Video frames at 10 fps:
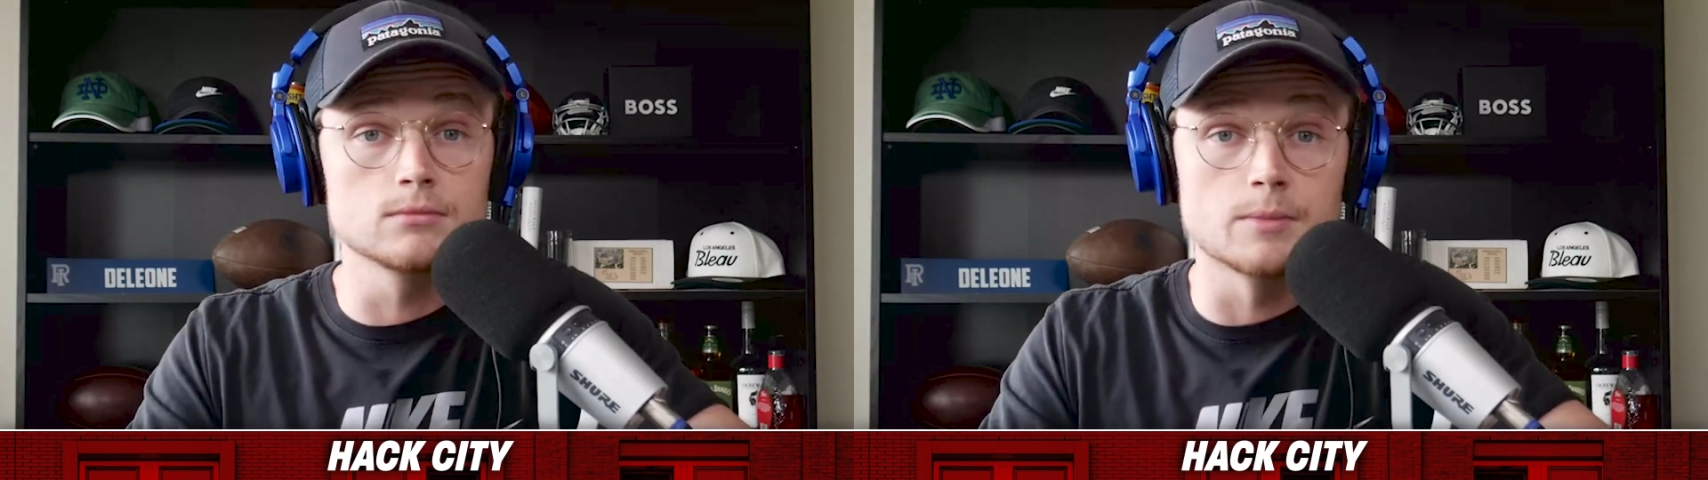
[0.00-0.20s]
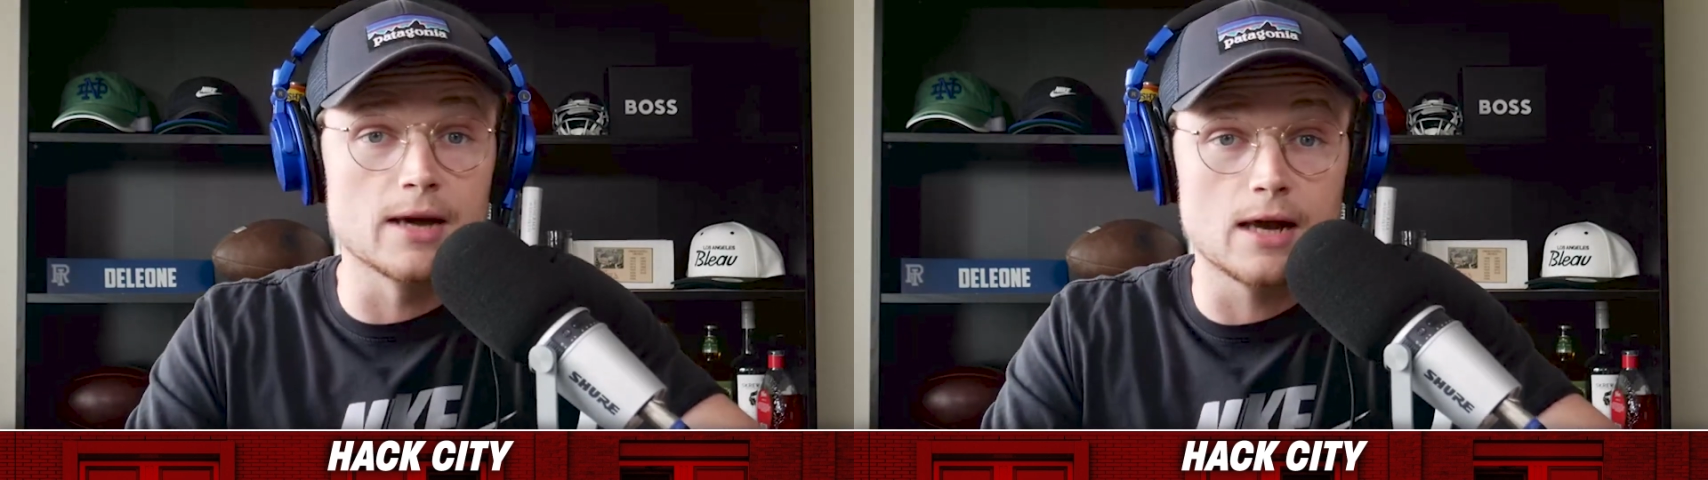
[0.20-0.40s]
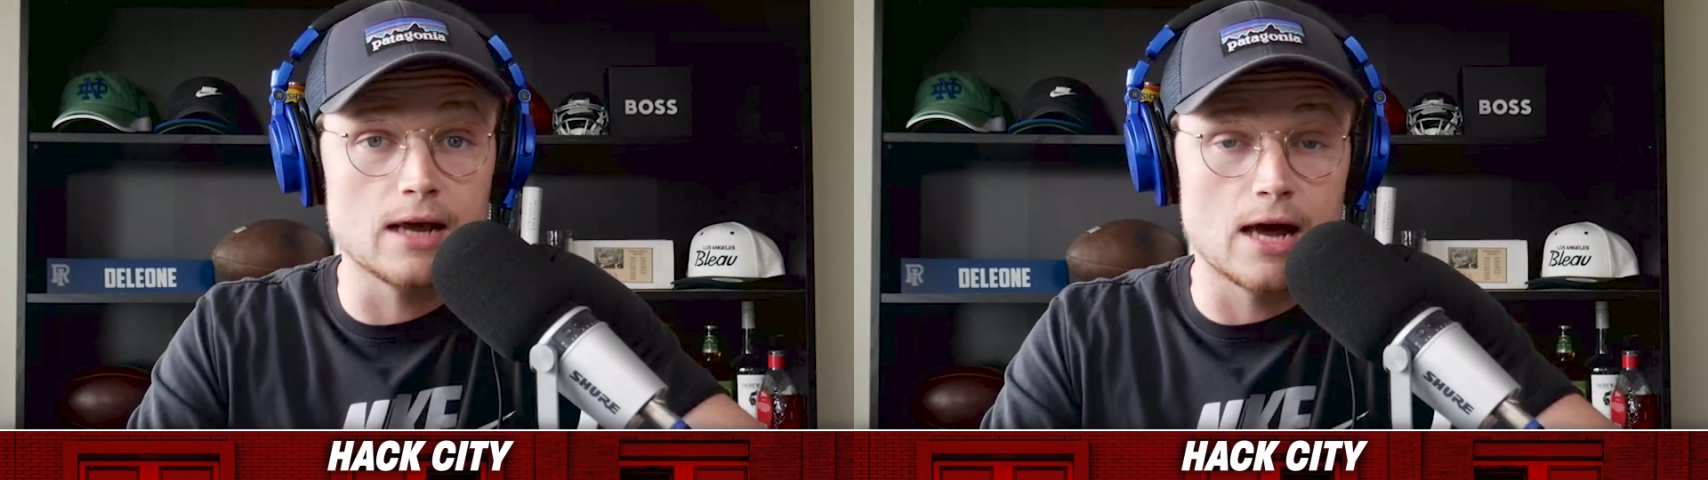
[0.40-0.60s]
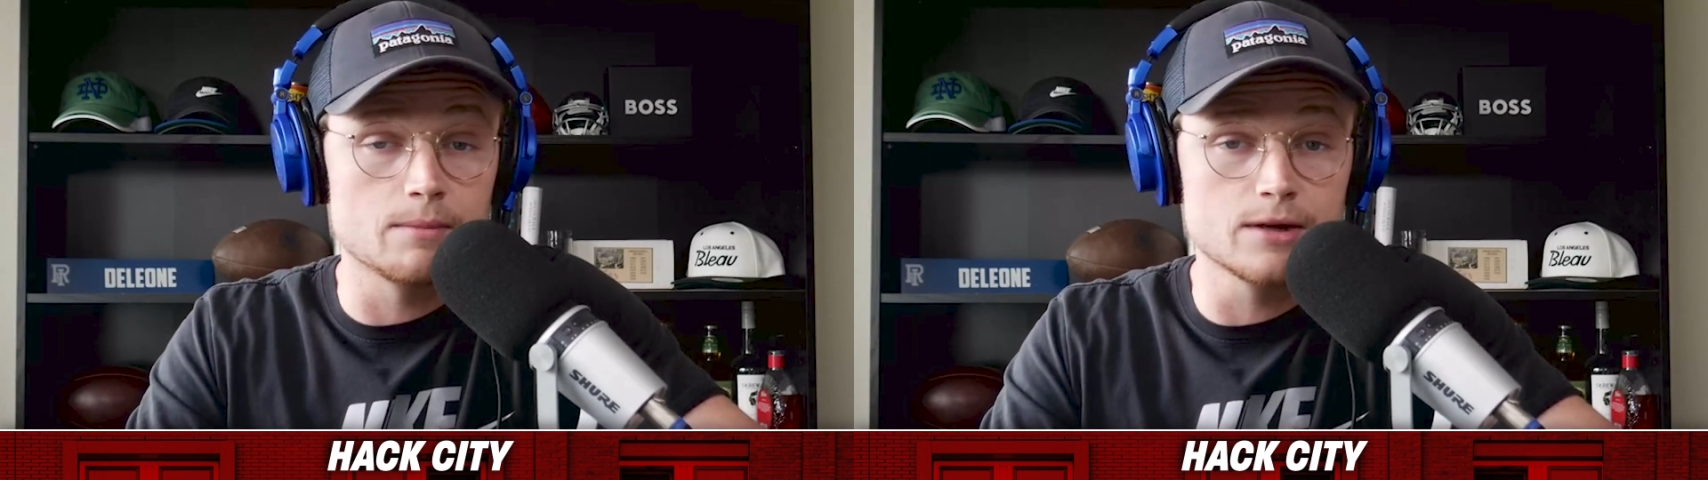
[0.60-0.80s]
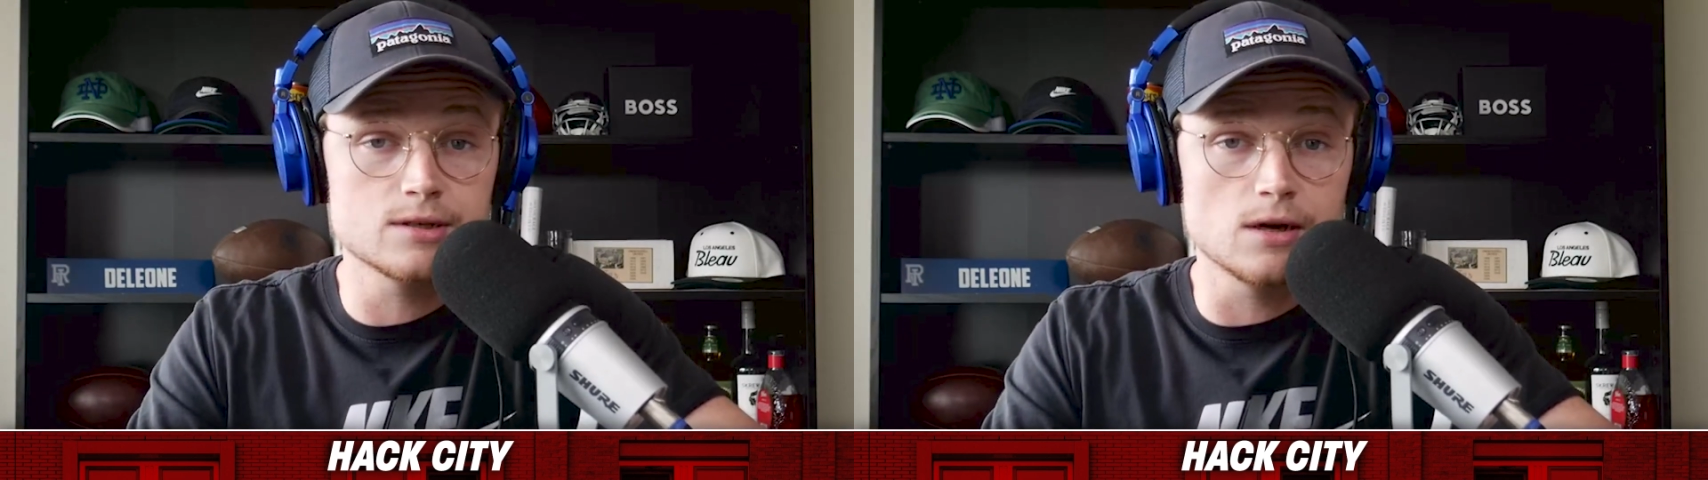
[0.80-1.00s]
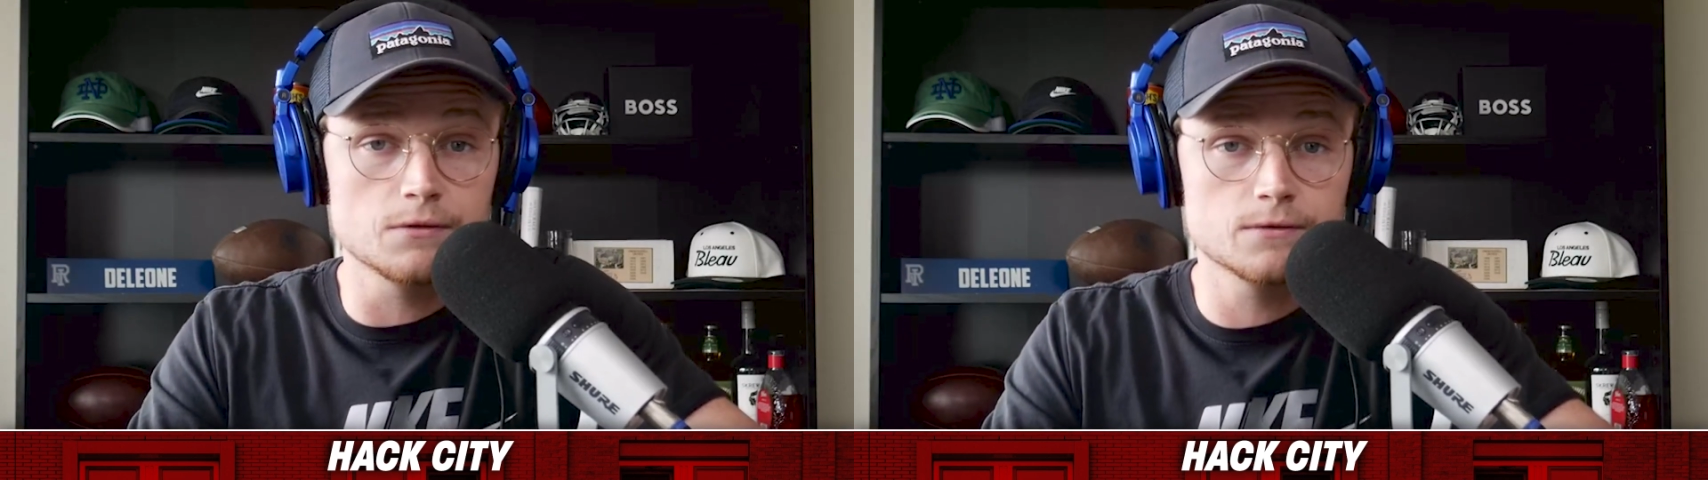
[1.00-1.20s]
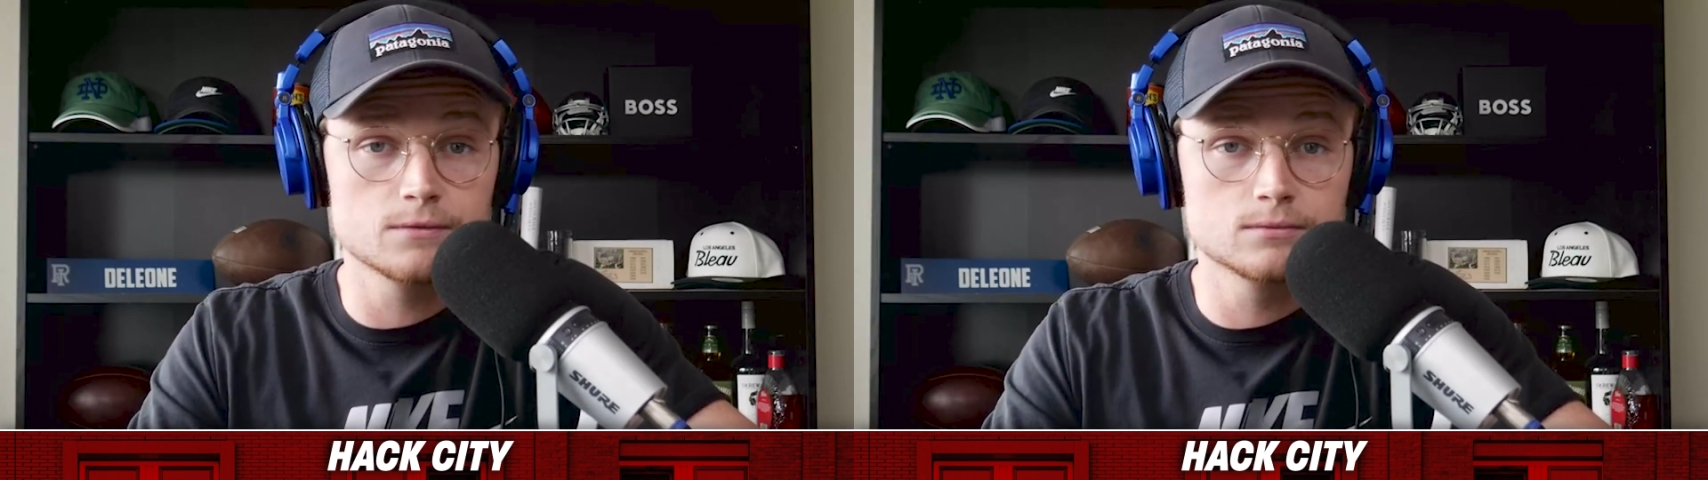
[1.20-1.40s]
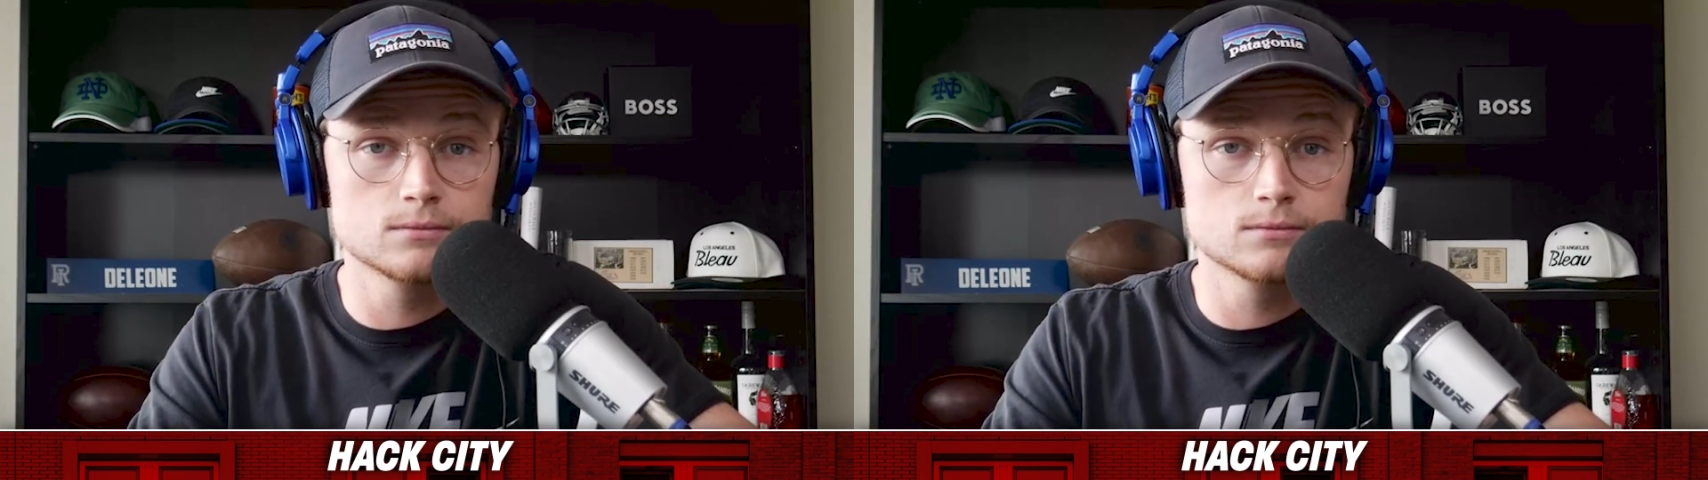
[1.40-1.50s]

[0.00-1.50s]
Am I getting ahead of myself?